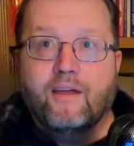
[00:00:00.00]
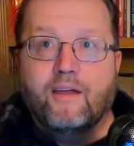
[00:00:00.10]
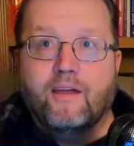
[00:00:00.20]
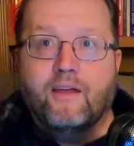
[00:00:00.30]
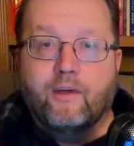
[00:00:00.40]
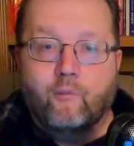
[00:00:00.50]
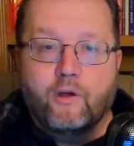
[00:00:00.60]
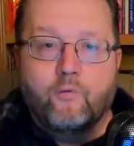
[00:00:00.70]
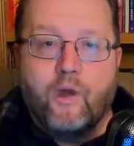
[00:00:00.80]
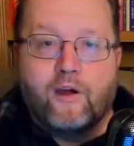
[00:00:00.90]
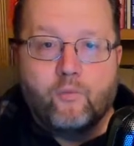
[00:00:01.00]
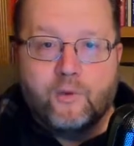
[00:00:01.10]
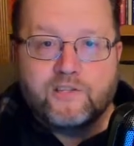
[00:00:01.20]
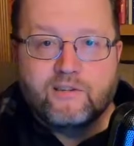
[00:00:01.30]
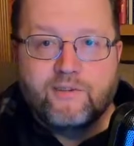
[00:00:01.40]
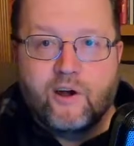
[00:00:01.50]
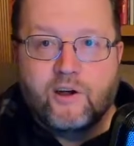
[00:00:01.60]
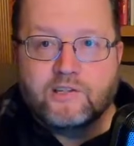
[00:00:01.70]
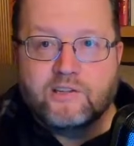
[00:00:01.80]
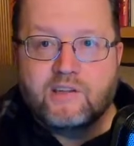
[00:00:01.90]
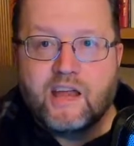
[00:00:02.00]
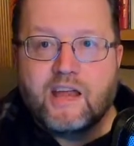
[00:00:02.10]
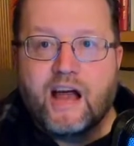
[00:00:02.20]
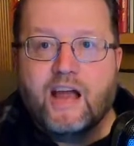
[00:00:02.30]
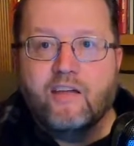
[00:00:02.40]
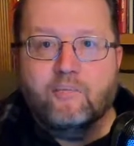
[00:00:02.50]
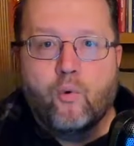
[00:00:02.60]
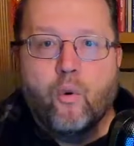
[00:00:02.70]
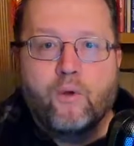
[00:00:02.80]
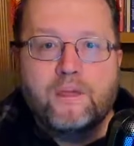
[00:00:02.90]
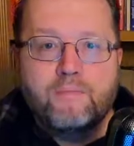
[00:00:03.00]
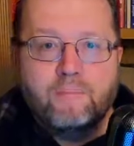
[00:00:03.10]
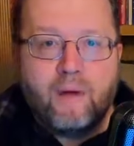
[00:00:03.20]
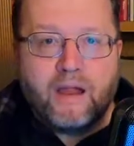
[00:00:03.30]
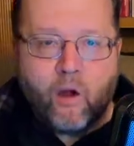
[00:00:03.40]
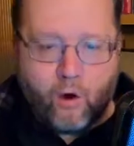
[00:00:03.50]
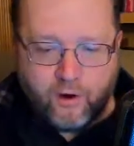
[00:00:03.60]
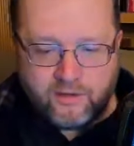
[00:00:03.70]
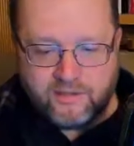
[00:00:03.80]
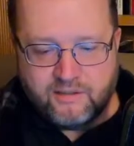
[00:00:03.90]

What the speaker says: And one writer went so far as to say, I abhor them in my heart.